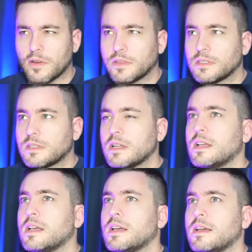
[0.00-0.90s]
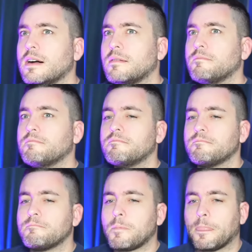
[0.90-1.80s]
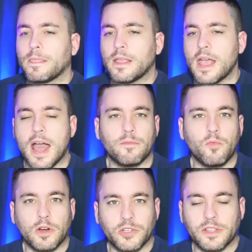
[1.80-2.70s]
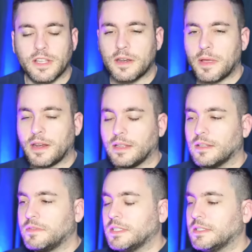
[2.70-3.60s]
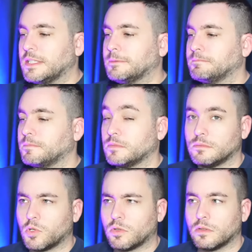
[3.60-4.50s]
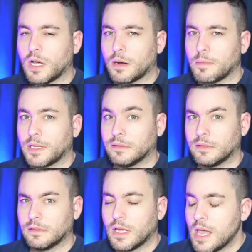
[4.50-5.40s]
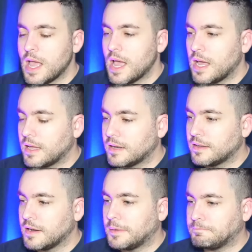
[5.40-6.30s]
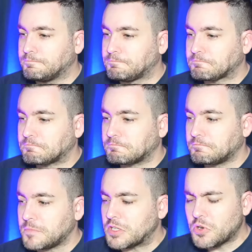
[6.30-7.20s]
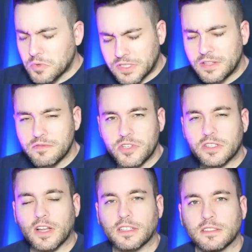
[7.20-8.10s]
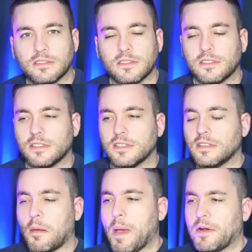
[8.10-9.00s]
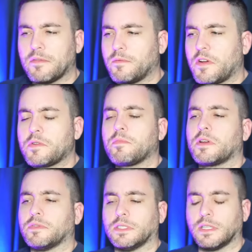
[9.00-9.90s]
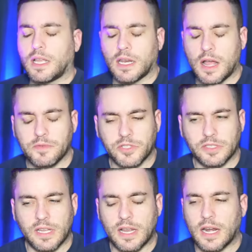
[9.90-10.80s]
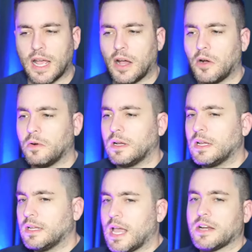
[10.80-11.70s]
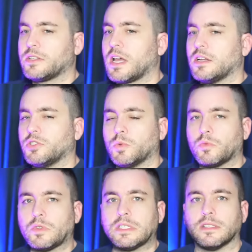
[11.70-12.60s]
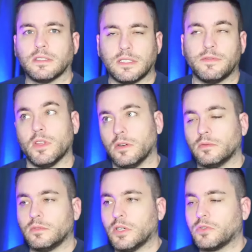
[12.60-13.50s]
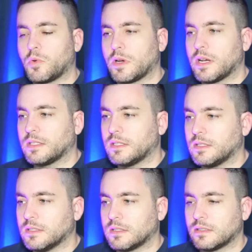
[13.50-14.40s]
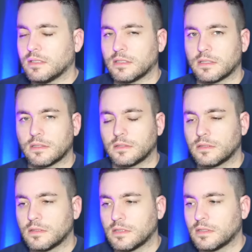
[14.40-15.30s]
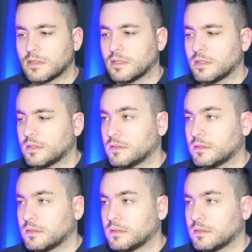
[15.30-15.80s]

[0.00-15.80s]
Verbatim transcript: of his um, had him watch all the anime and he loved it and or anime. And um, so we're sitting there just talking about it very briefly. Like, and I was just saying how, yeah, I just got into it recently, even though, you know, 2019, it's, it's, it's uh,